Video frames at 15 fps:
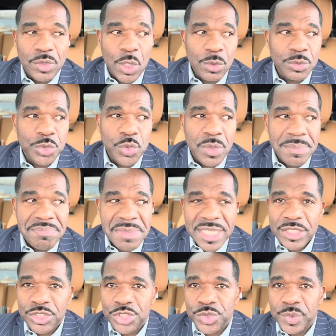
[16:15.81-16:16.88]
Go to a
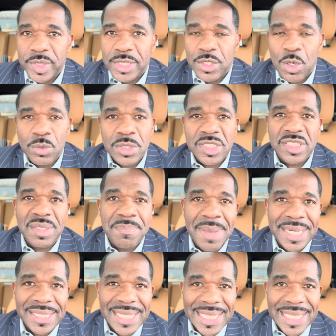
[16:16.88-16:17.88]
ministry, go to somebody